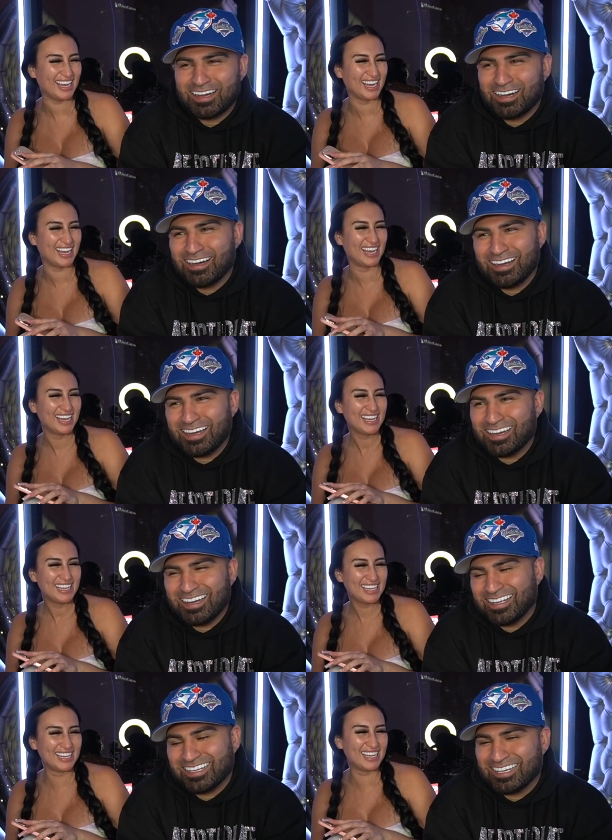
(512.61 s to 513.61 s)
Speaker 1: oh,
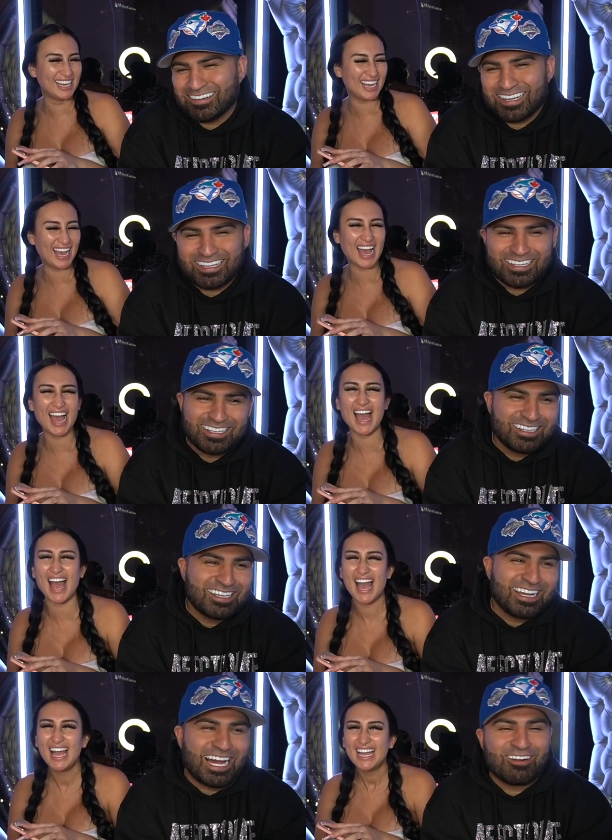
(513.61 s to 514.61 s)
like, I'm like,
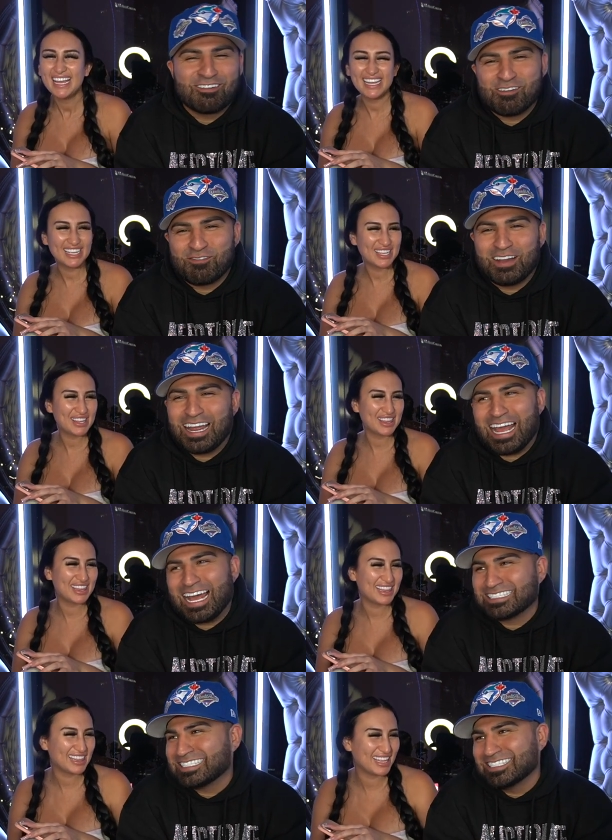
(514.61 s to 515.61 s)
I don't even feel like
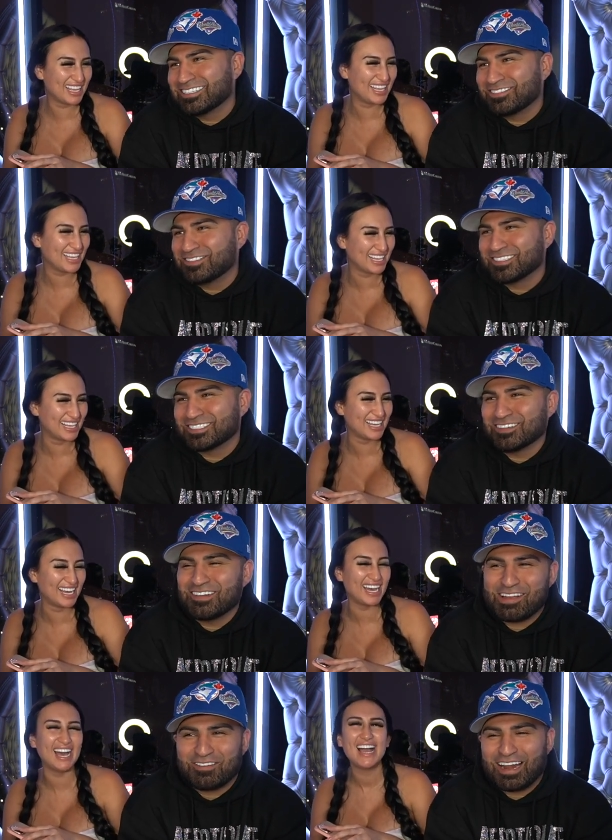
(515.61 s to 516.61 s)
asking her for
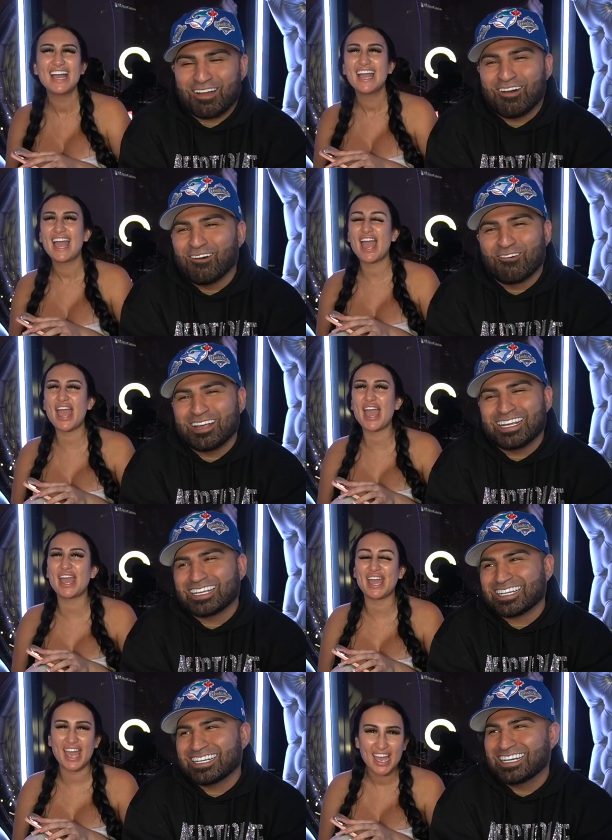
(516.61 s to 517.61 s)
something like for like a whole
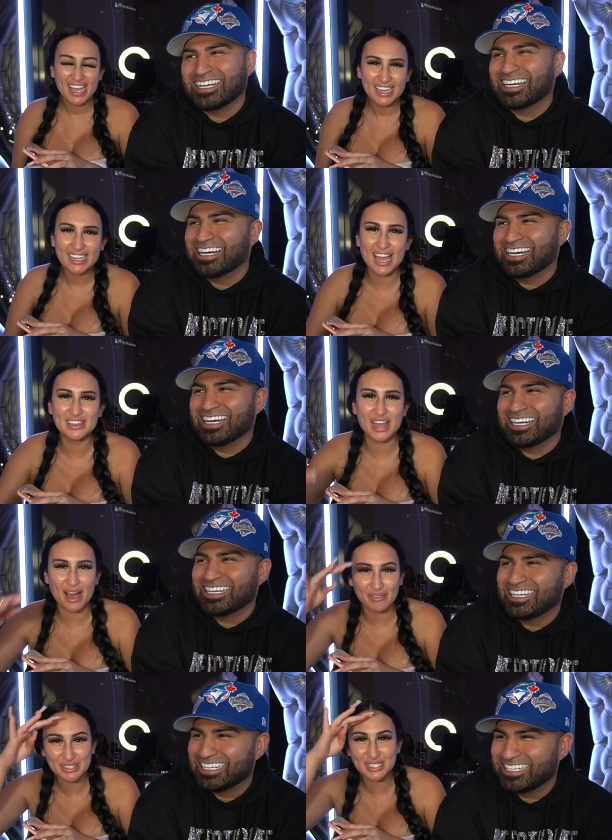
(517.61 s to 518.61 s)
hey, week. and
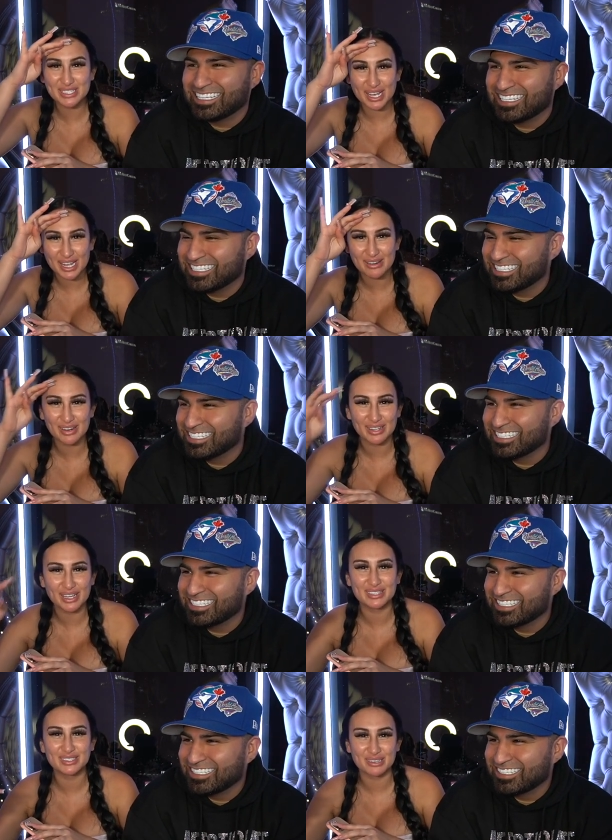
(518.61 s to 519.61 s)
that
Speaker 2: was the day he
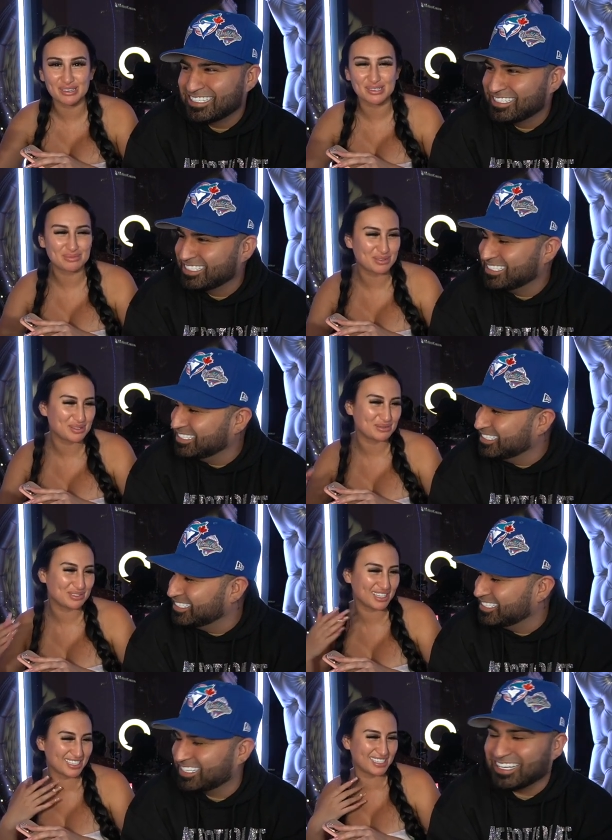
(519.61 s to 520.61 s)
realized girls.
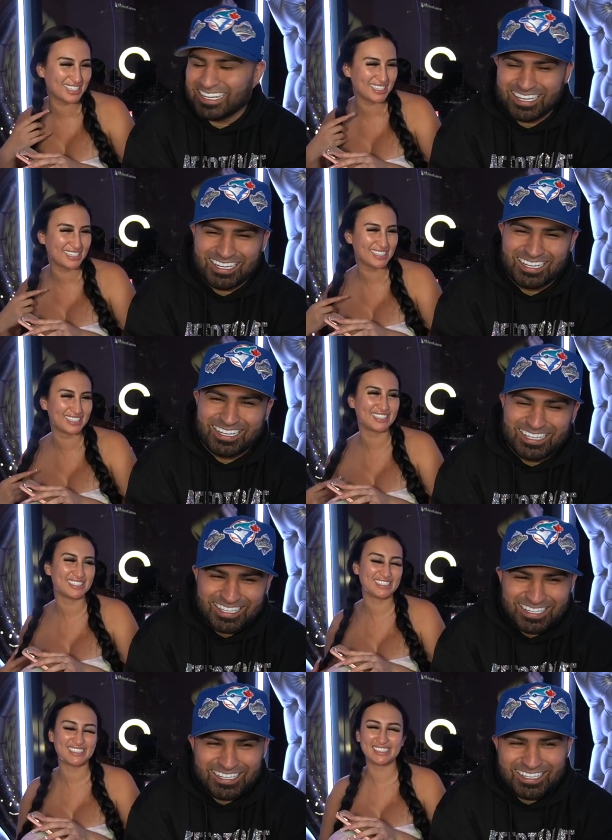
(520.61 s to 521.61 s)

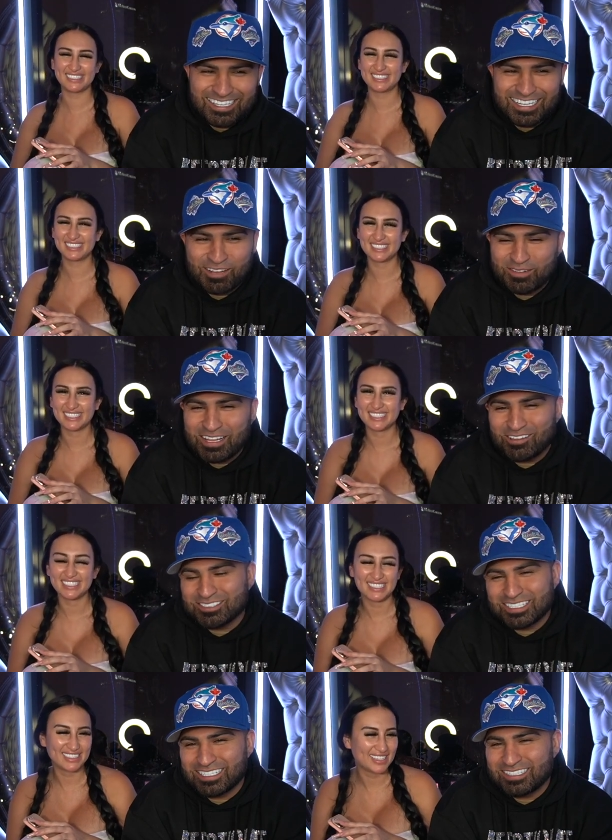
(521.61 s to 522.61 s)
Speaker 1: yeah, but that
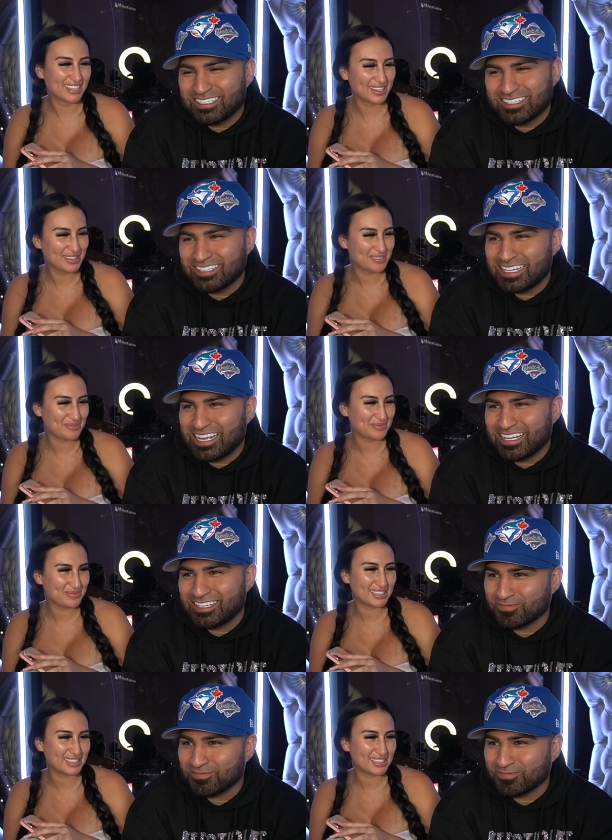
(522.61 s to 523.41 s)
was it. Other than that,